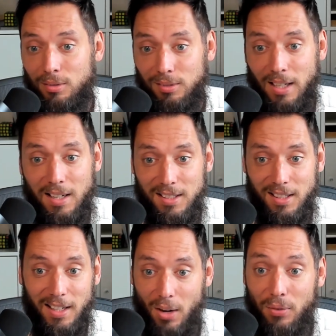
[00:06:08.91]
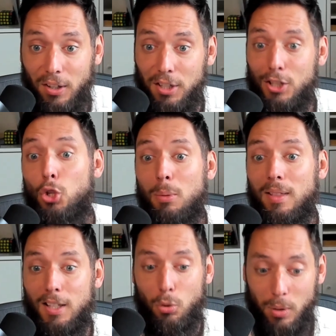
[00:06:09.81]
That is like a very human
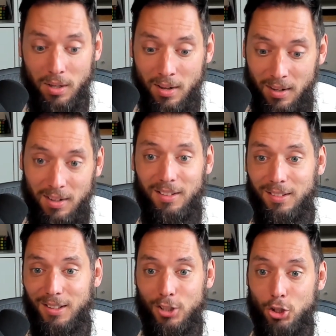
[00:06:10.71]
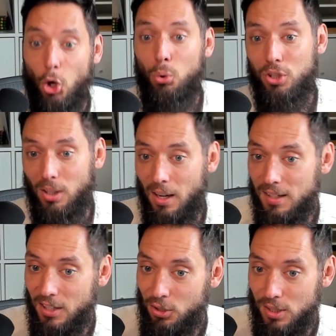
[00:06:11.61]
thing. We
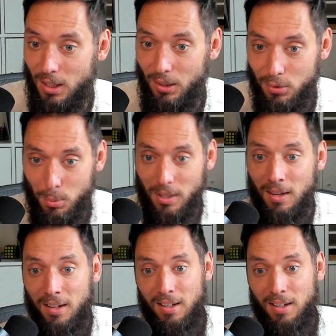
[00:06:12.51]
socialize ourselves, we